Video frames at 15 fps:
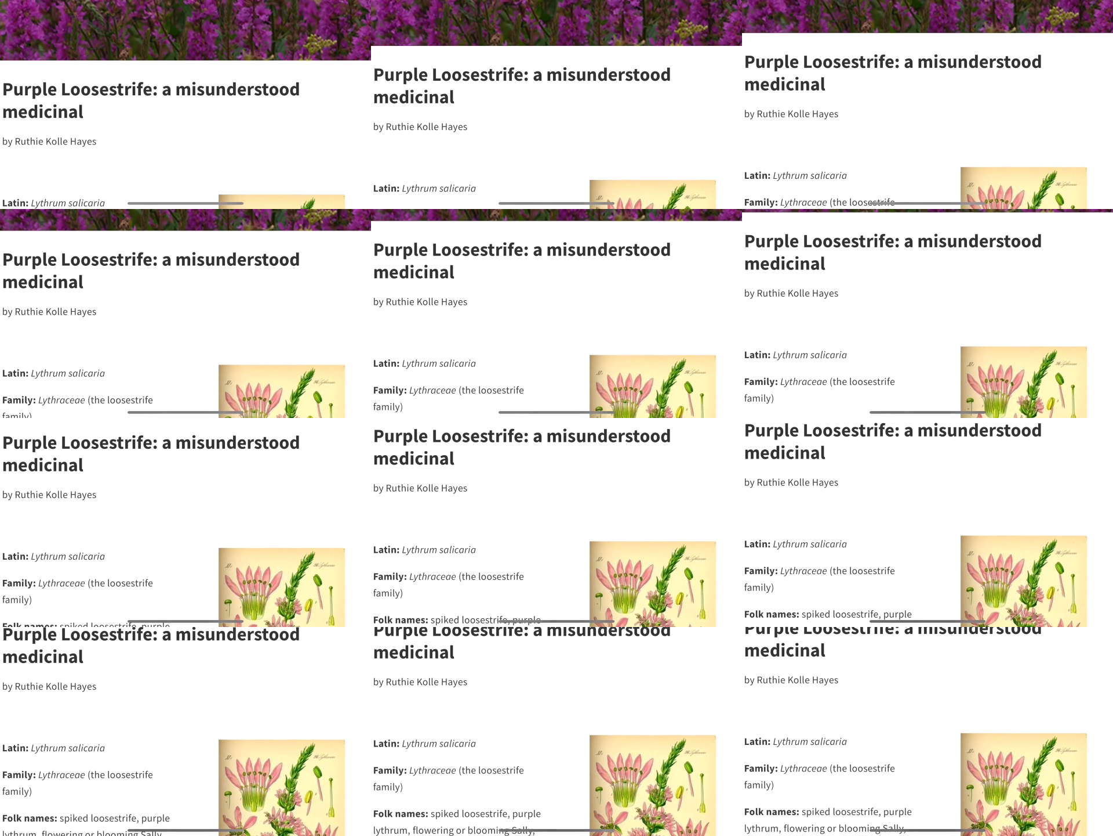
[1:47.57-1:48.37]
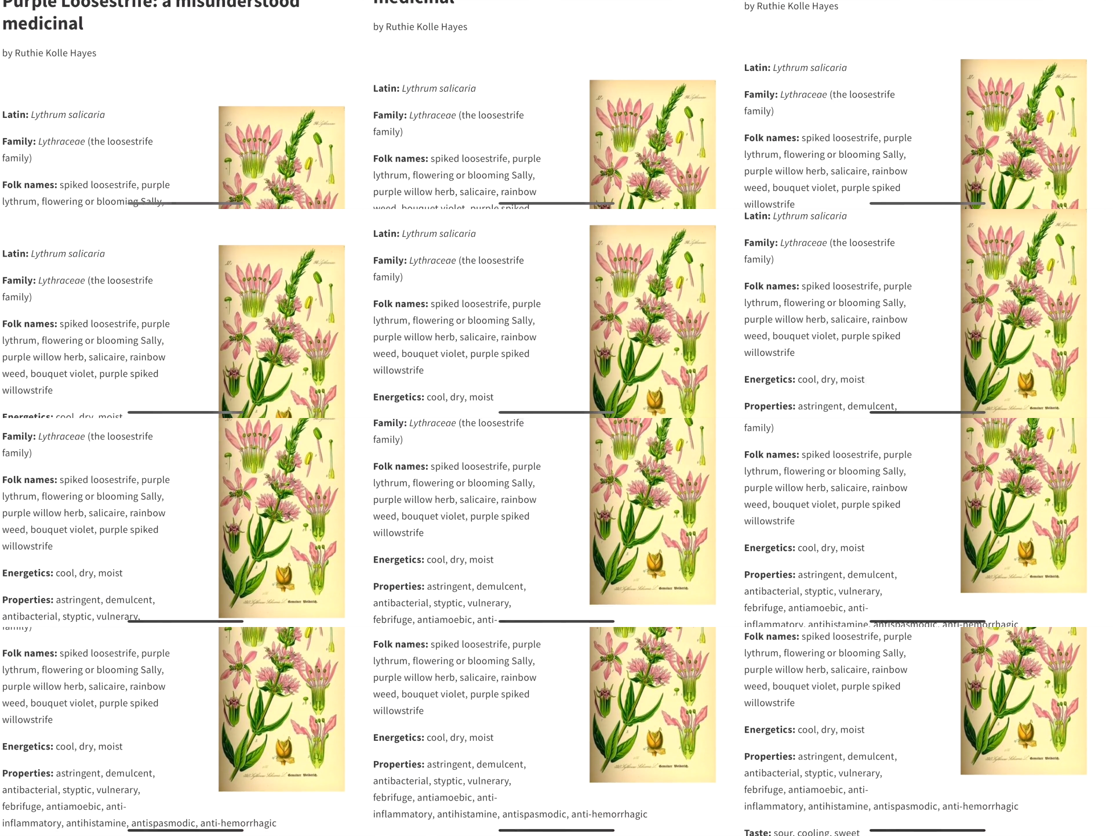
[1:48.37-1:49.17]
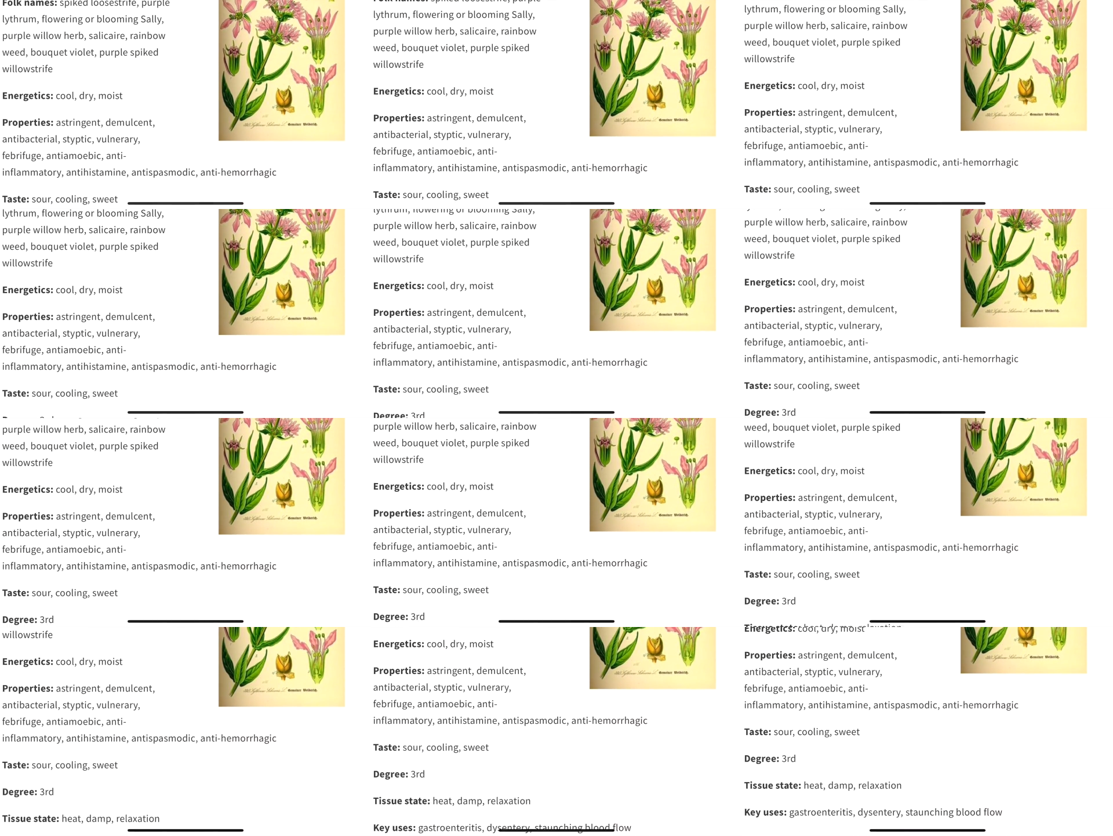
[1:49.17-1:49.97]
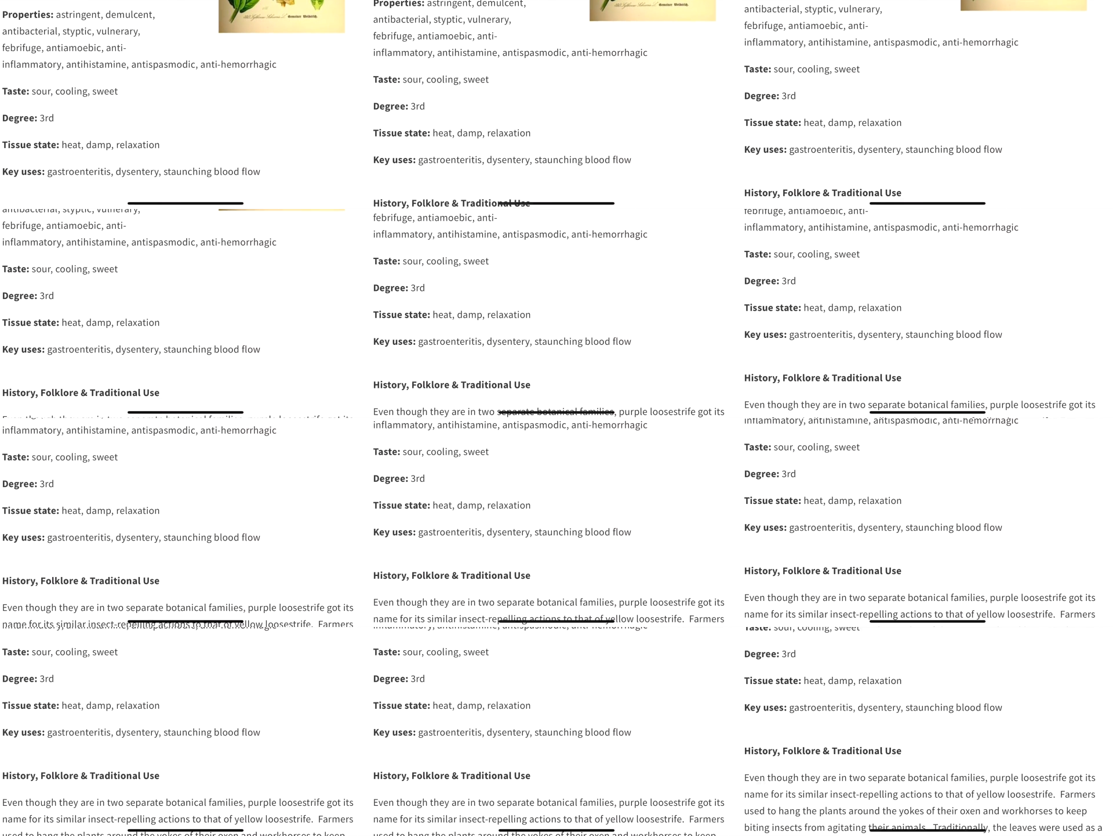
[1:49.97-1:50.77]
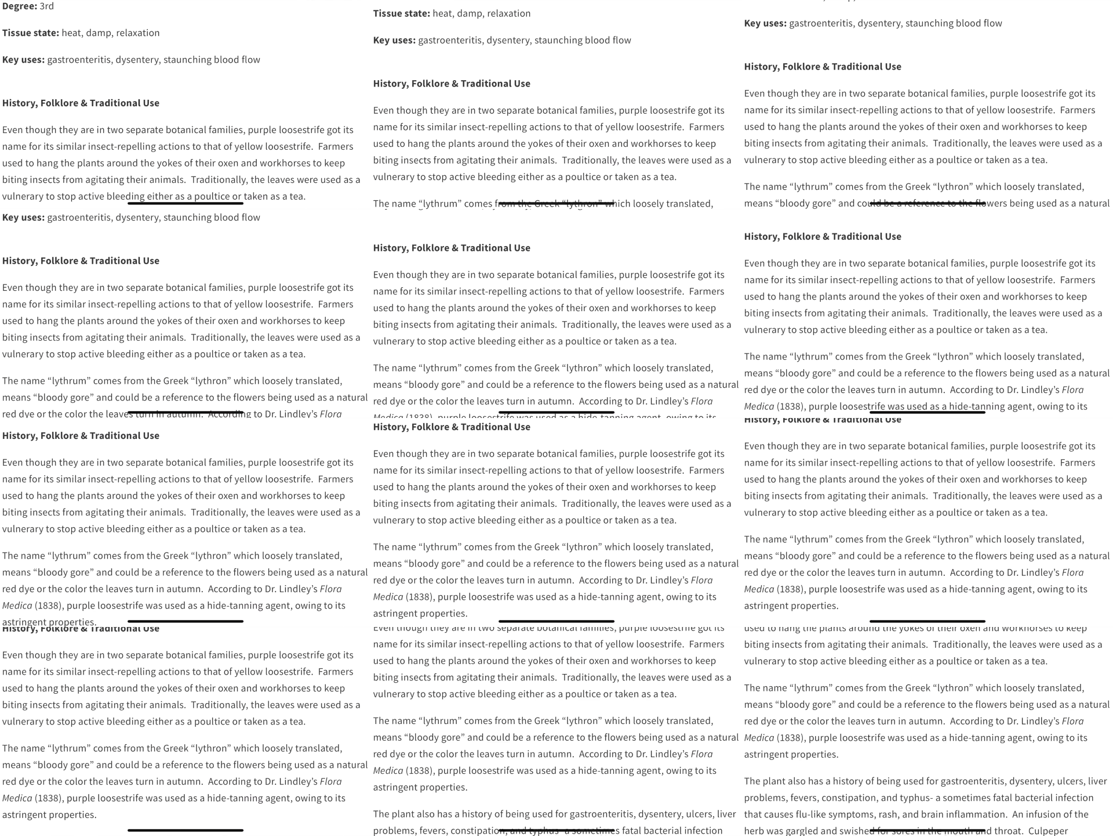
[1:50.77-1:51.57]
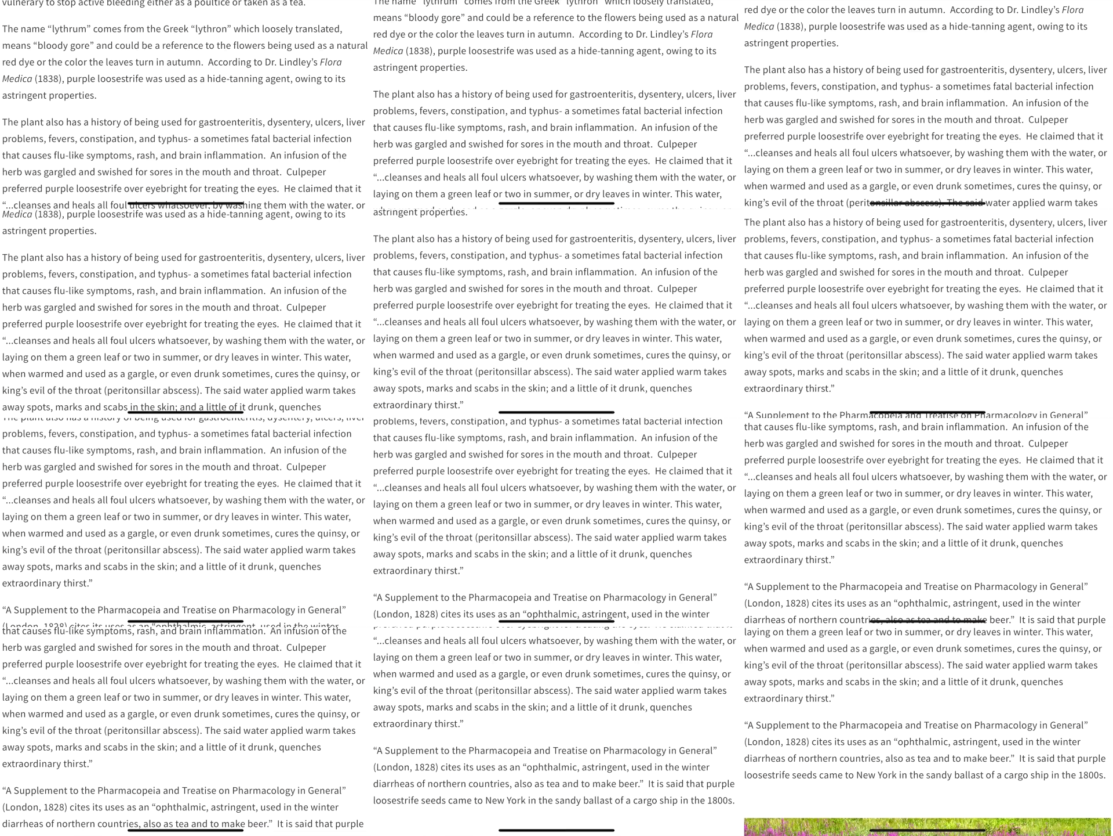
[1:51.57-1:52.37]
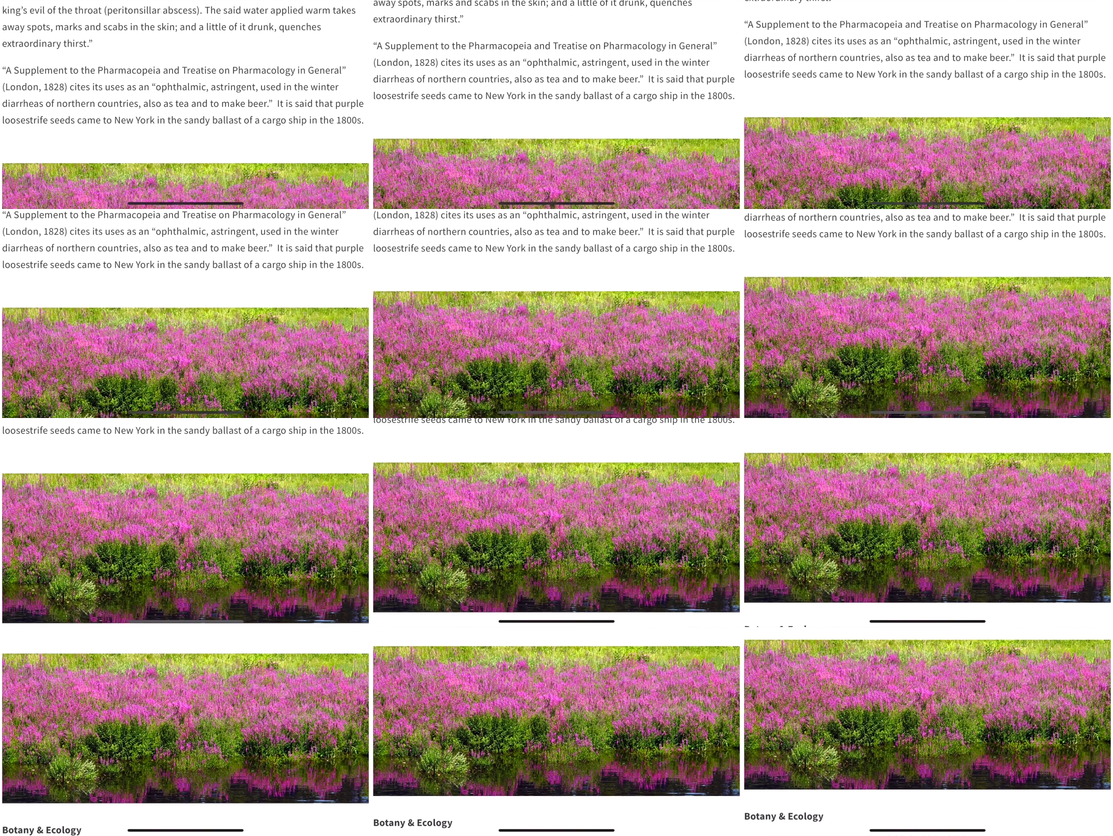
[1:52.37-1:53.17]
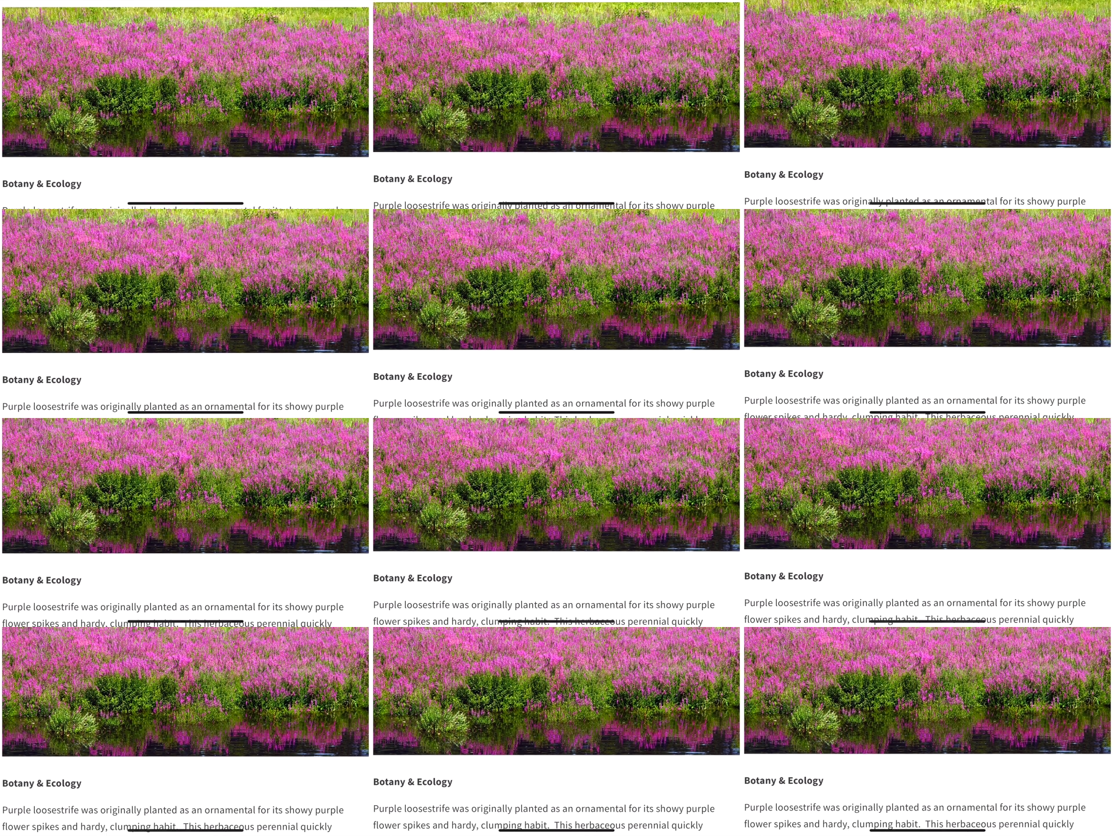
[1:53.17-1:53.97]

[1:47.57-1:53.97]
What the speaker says: Nobody's mouth can be seen.